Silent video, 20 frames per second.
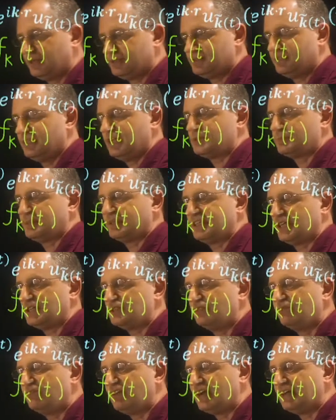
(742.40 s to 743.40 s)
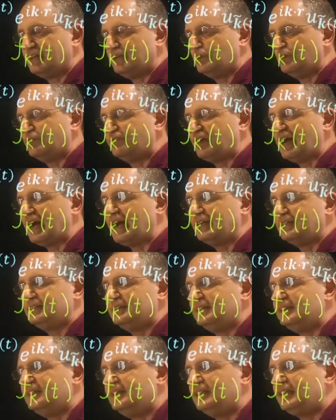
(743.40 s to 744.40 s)
is the expectation value of I
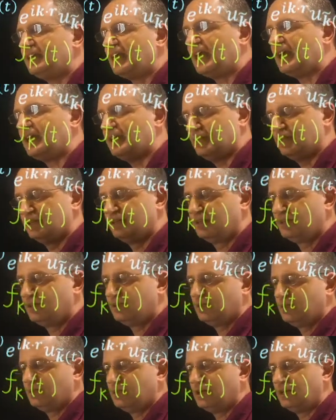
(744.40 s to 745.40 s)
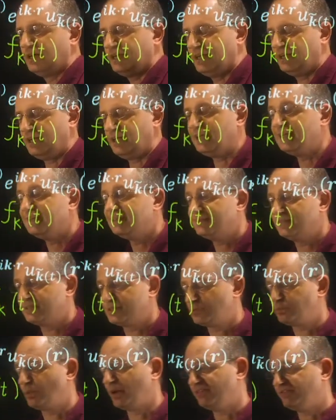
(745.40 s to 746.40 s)
ddk in
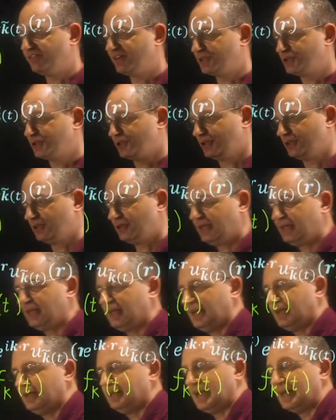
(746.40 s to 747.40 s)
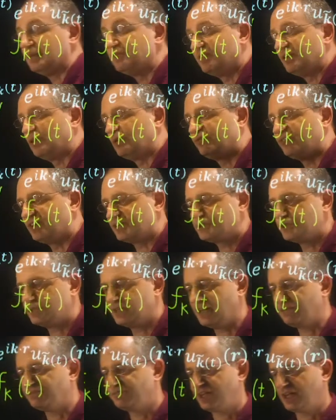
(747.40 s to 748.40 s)
this wave function envelope function
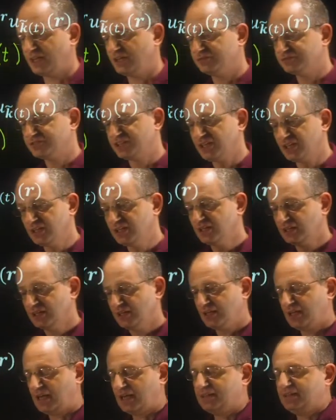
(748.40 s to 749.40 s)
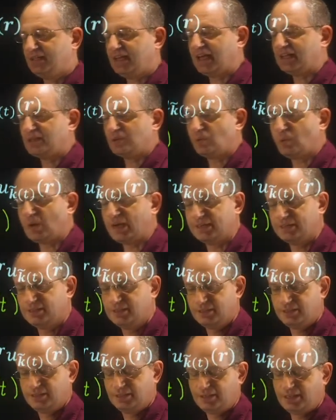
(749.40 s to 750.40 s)
fk of t, and the other
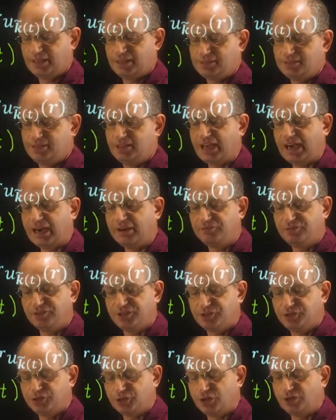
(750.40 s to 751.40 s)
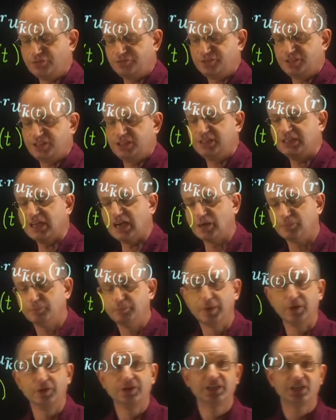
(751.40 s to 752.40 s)
one is the average of the
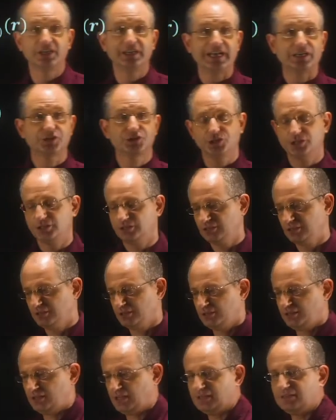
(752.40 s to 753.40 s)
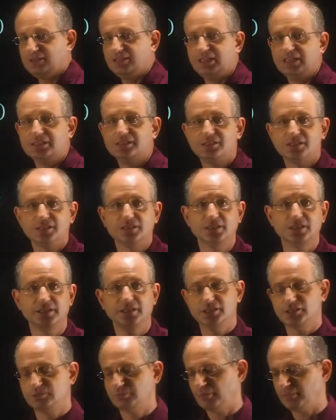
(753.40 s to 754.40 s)
Berry connection in the
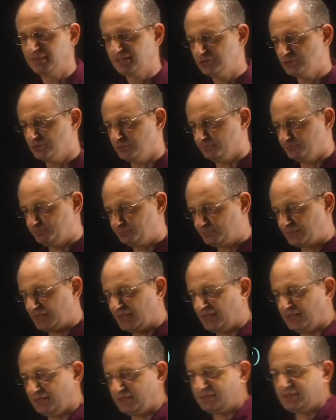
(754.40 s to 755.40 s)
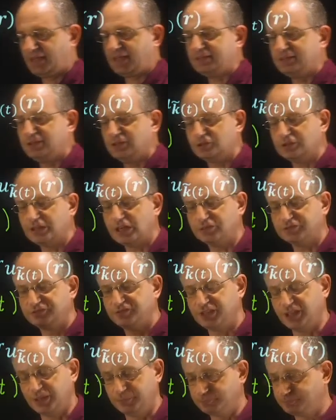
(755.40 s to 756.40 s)
instantaneous momentum k tilde of
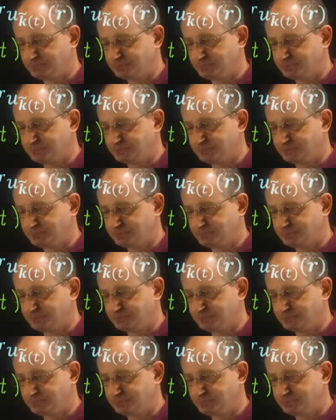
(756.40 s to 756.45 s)
t.